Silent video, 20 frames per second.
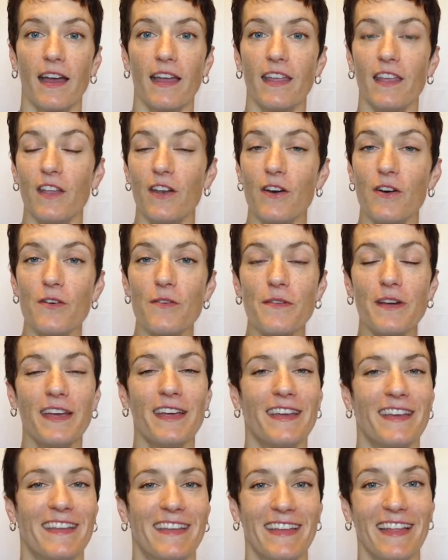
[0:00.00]
you know,
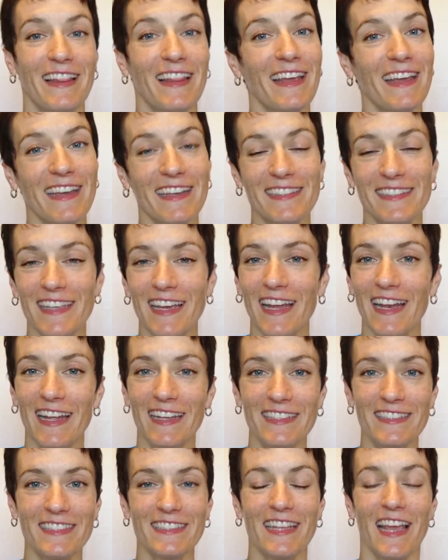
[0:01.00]
like I said,
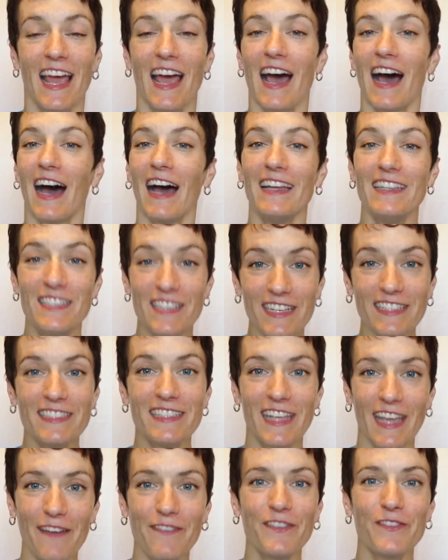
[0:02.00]
I
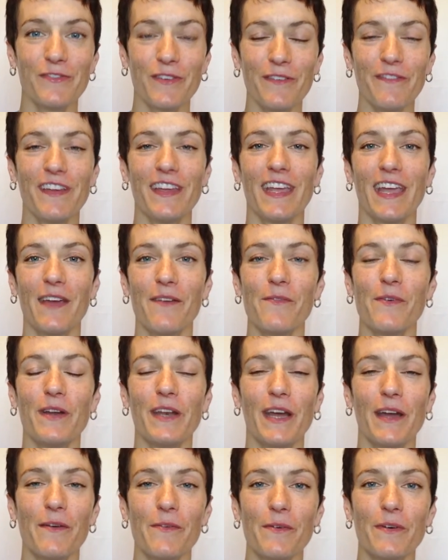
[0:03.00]
just kept swimming, and when
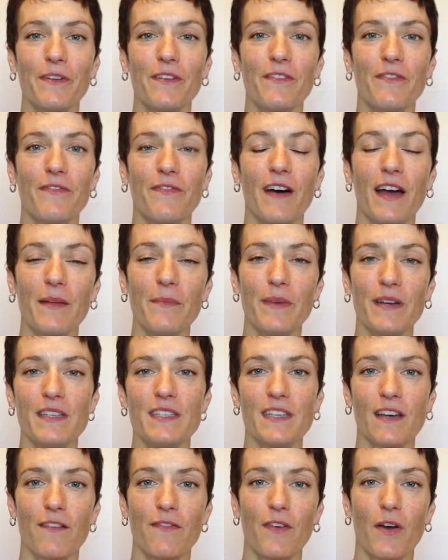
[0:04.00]
I would find
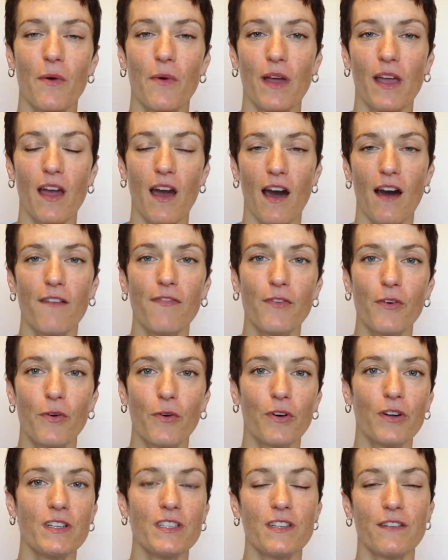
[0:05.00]
myself going off
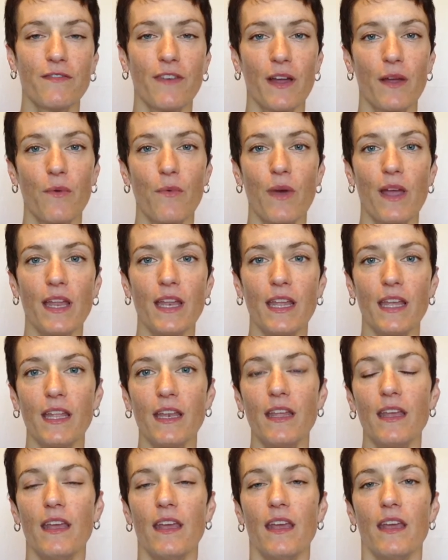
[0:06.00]
course, if I
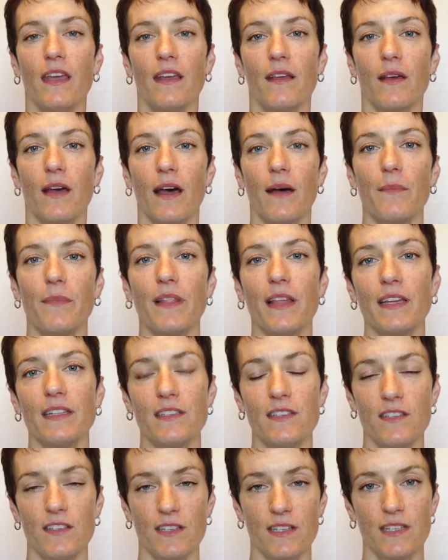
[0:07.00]
waited,
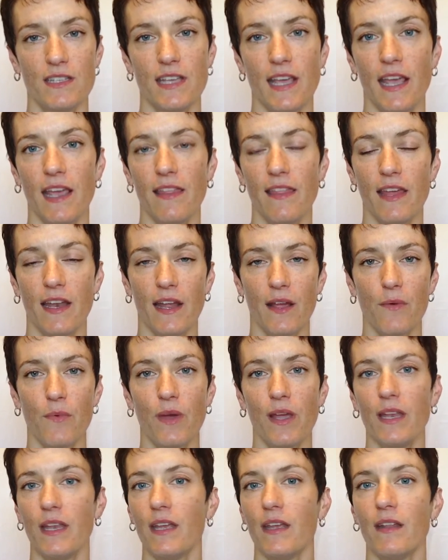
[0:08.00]
let's just say that I
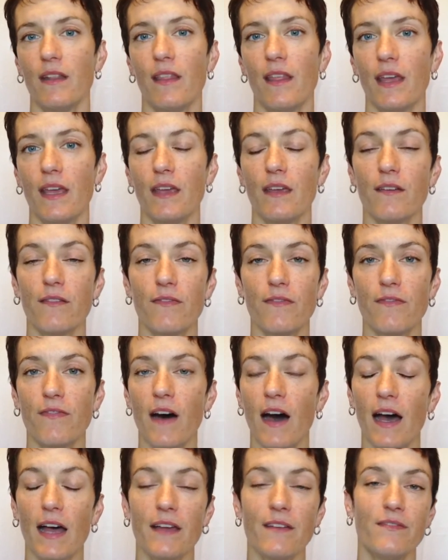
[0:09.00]
waited like
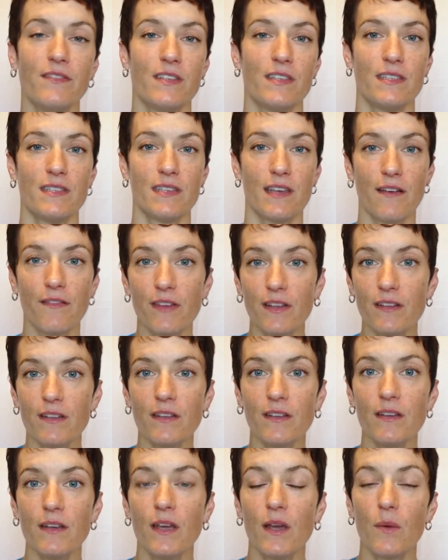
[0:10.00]
5 to
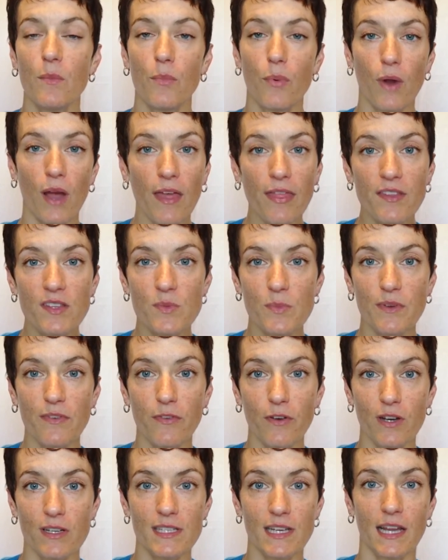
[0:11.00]
7 breaths
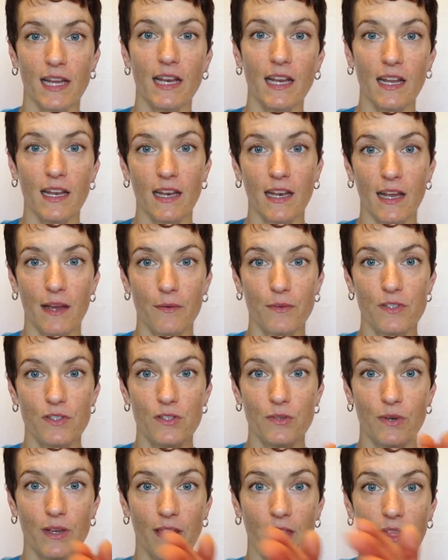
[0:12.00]
before I sighted, and I was
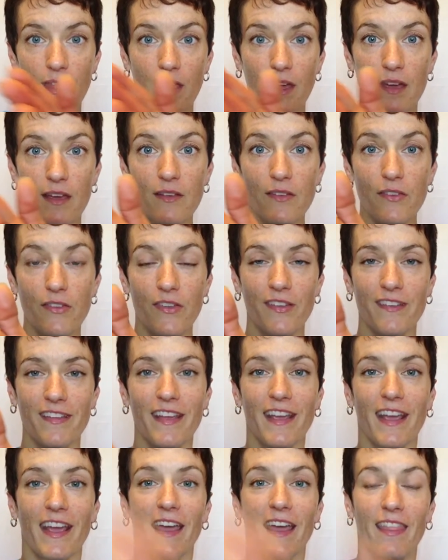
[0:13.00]
doing this,
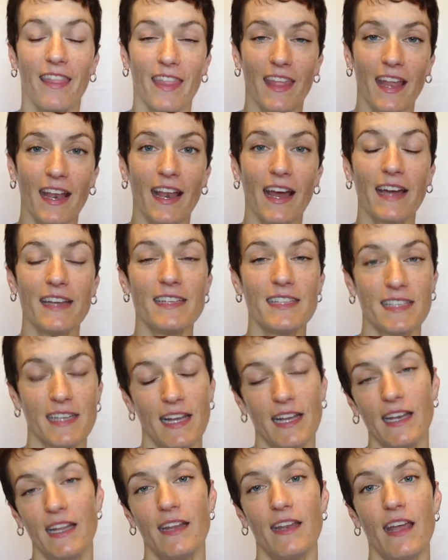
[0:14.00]
then I
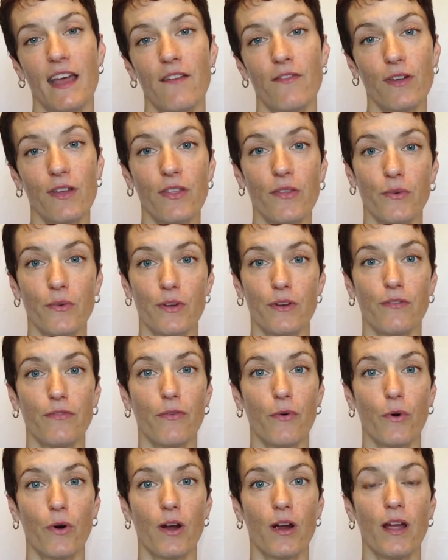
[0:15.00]
sighted every 3 to
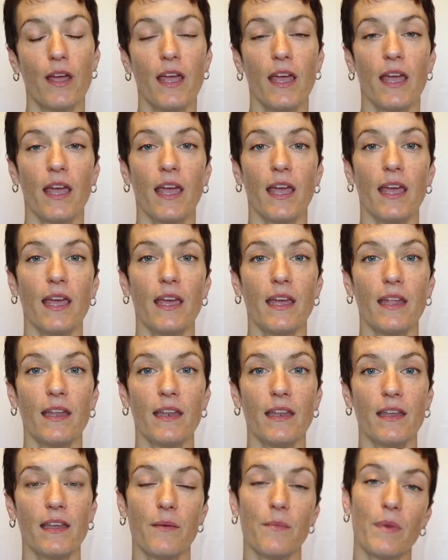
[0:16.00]
4,
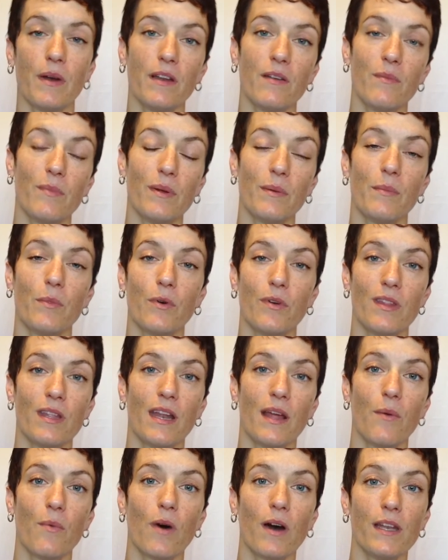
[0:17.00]
and it might have been more than
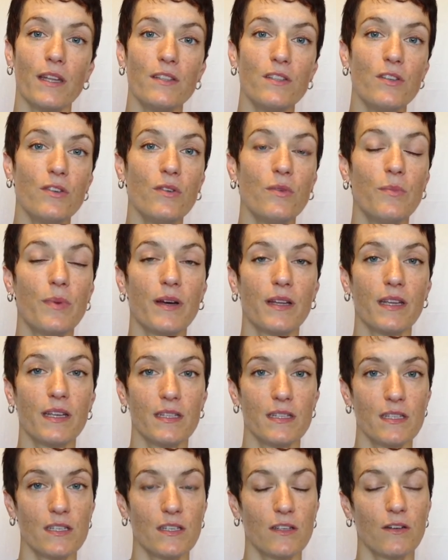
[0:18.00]
I wanted to, but
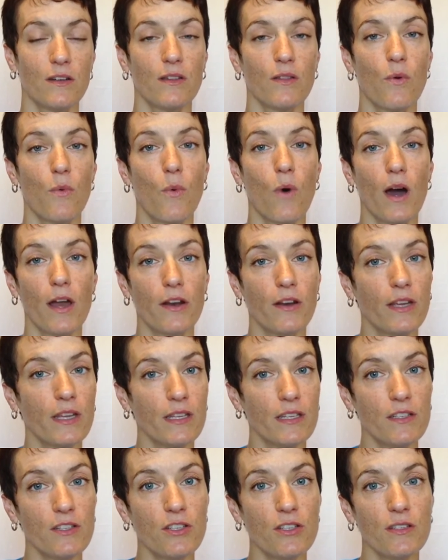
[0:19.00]
considering the water
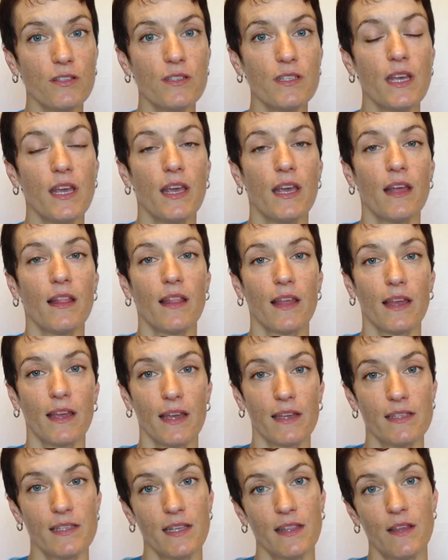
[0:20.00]
conditions, like
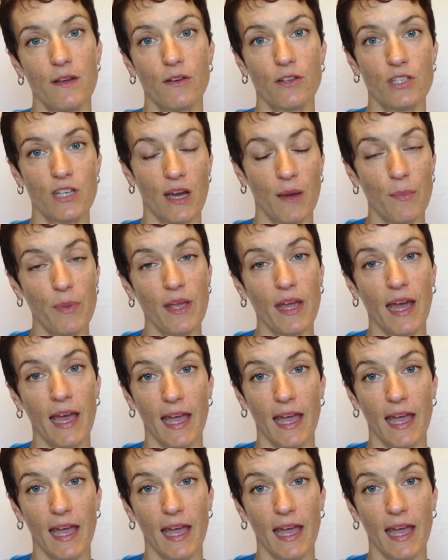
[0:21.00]
I said, they were choppy, I